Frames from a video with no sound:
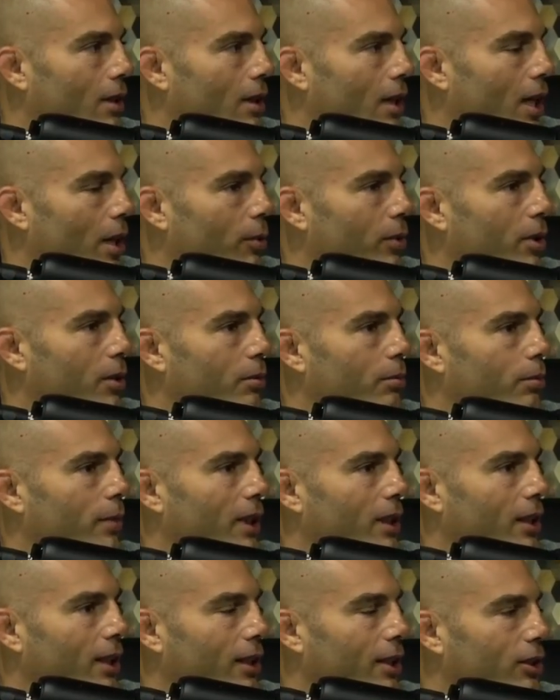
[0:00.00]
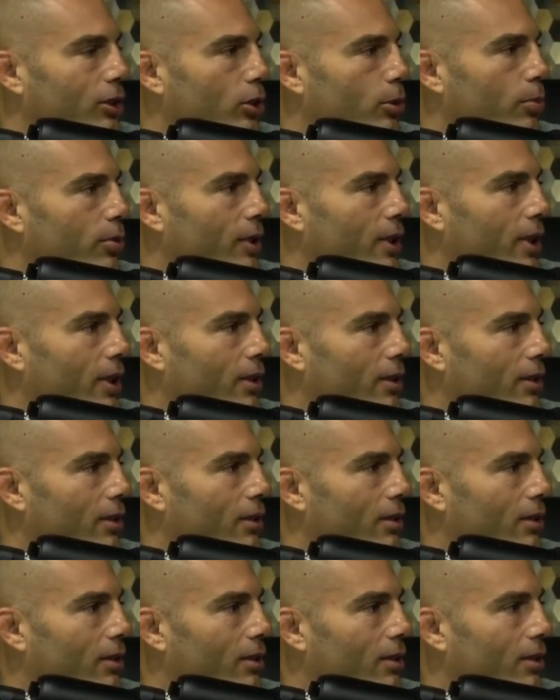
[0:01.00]
I want to make like a duplicate,
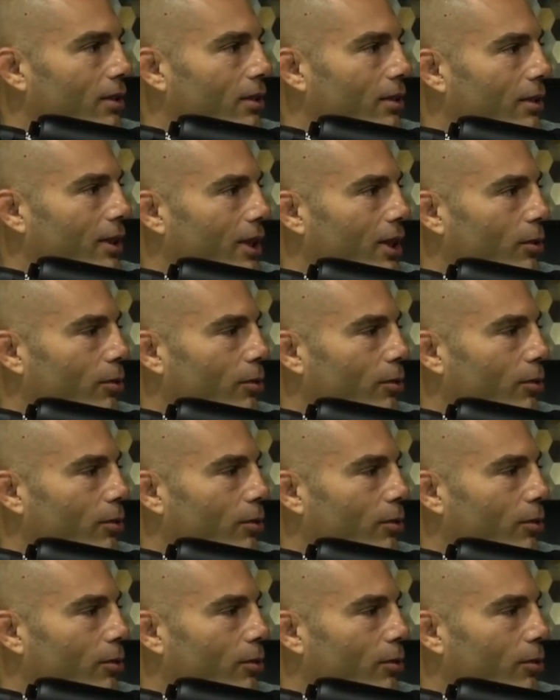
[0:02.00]
like